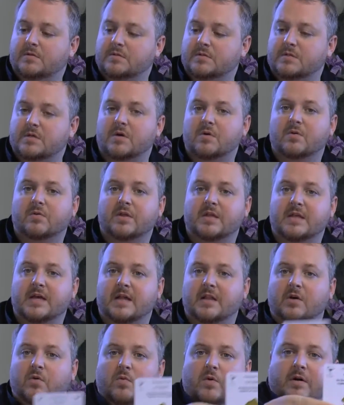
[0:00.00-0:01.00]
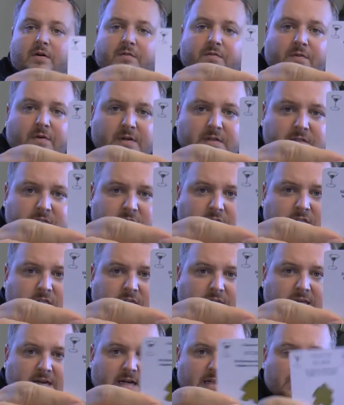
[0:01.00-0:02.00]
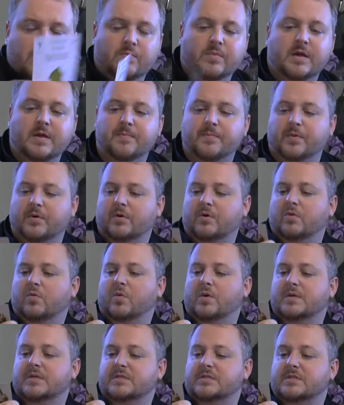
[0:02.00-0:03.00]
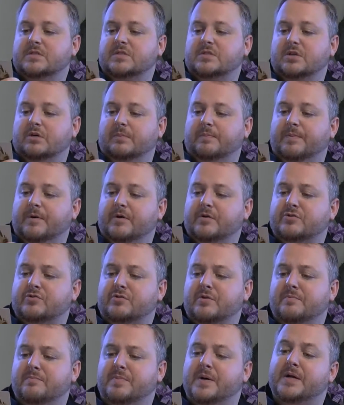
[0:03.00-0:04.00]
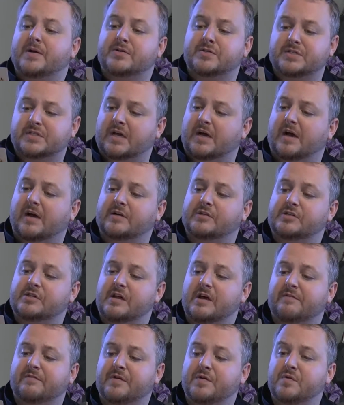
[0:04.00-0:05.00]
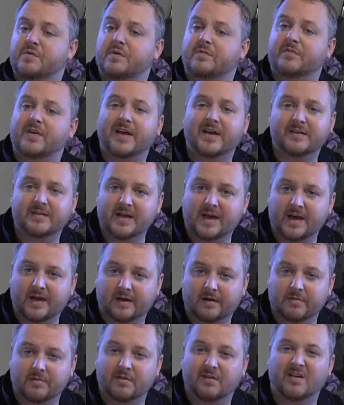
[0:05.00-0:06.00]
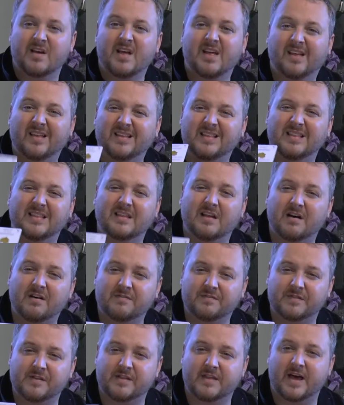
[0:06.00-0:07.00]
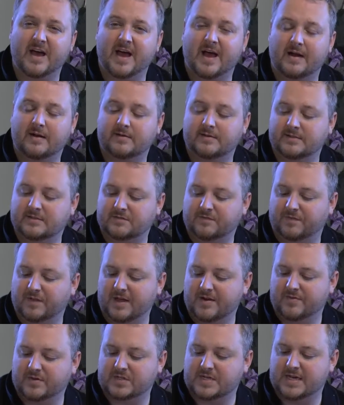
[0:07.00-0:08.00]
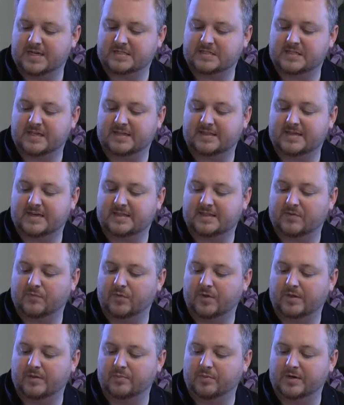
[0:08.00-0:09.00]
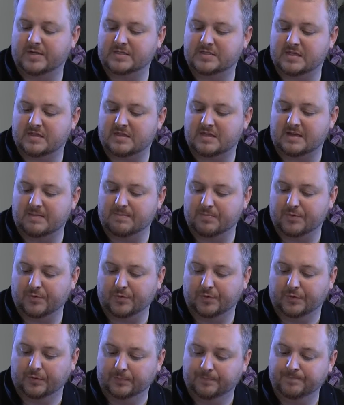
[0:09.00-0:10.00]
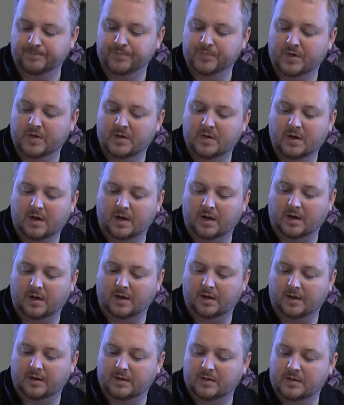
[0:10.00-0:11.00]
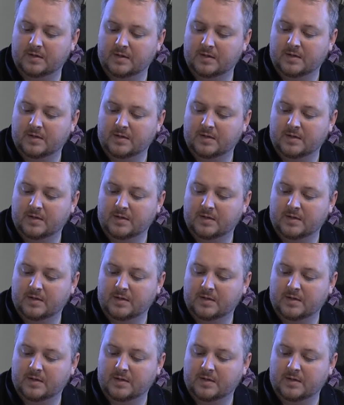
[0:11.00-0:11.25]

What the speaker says: So the yellow one, for instance, yellow meeple, was Sir Bertram Butterscotch, nephew of Aunt Agatha. Loved that. It's flavor text like that that really brings the theme through. On